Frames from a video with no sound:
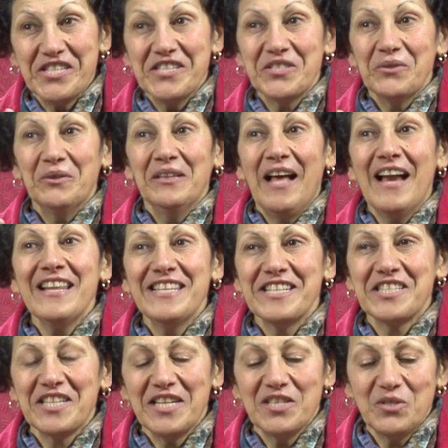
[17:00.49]
and so a lot of these
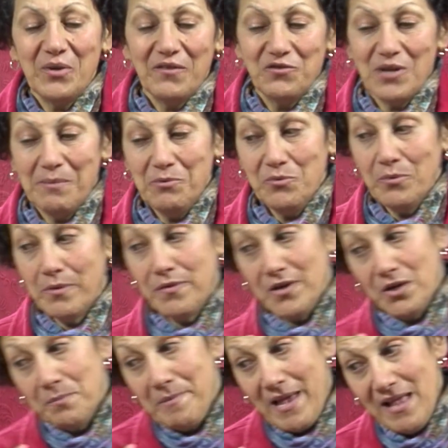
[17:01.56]
kids who have trouble with
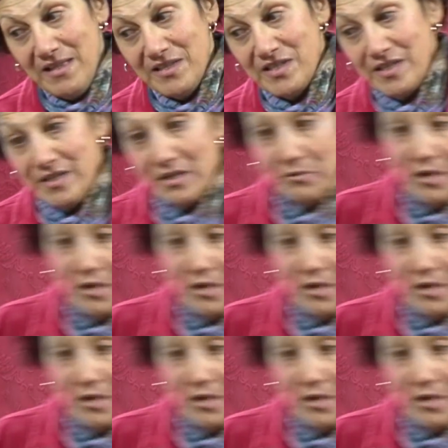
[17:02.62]
their balance and